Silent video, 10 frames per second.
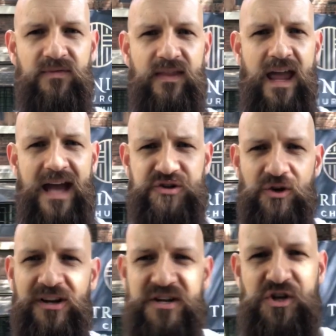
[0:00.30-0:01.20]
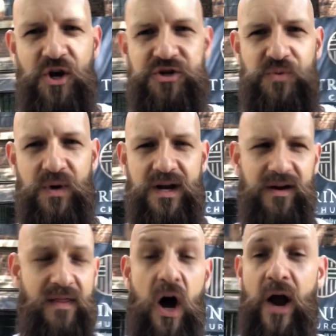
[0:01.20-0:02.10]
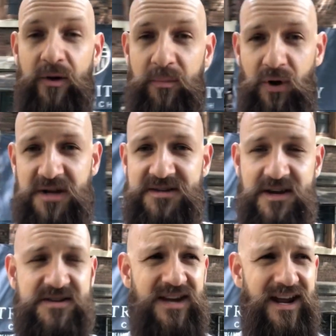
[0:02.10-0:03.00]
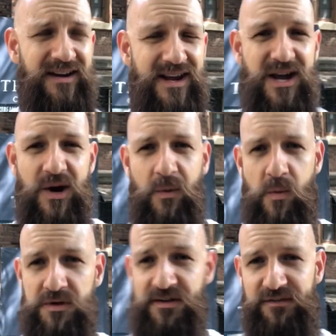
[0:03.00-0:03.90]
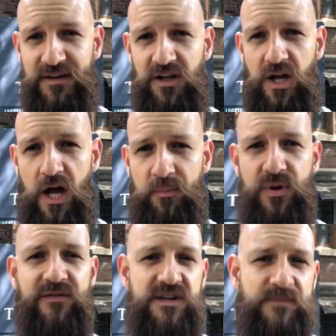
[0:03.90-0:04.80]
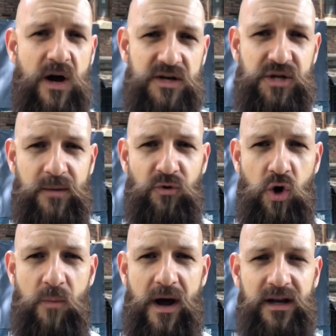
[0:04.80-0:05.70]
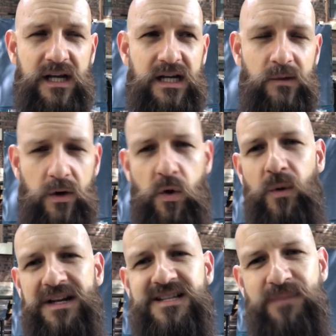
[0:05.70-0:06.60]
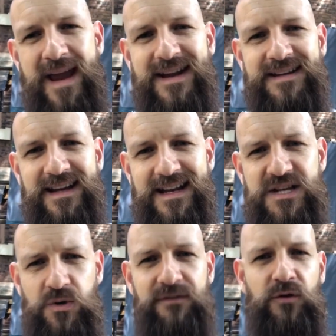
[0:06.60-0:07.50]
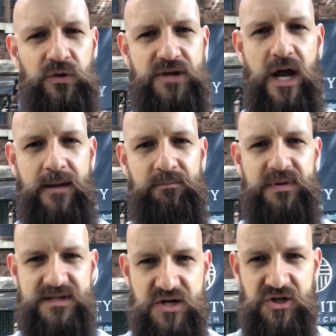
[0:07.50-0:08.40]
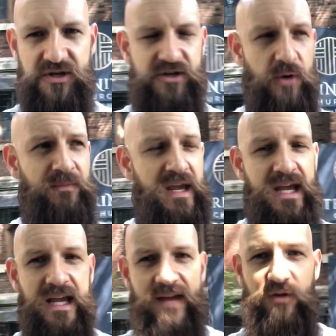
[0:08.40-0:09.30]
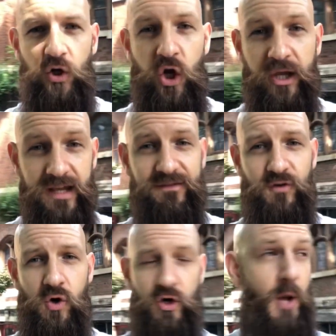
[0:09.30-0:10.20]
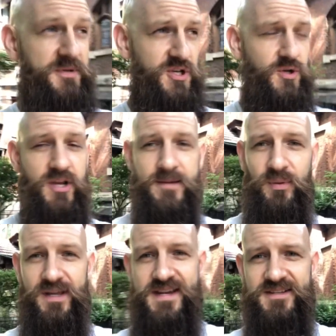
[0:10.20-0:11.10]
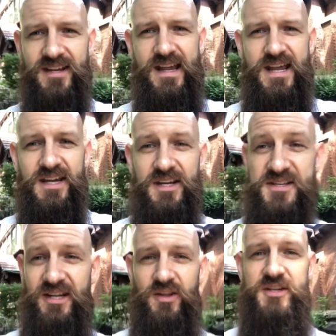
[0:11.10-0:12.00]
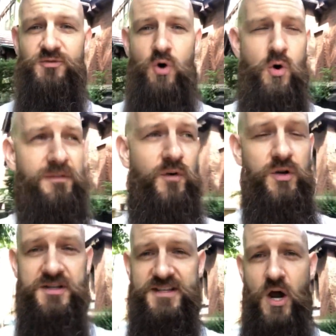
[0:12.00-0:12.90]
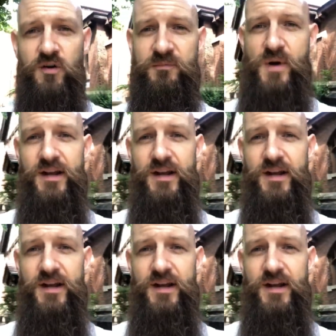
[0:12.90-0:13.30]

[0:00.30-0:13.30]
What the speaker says: At Trinity Church, we're in the hiring process and we want to fill a previous part-time role, but we want to expand it into a full-time position. So if you're looking for an opportunity, please consider this role for yourself. But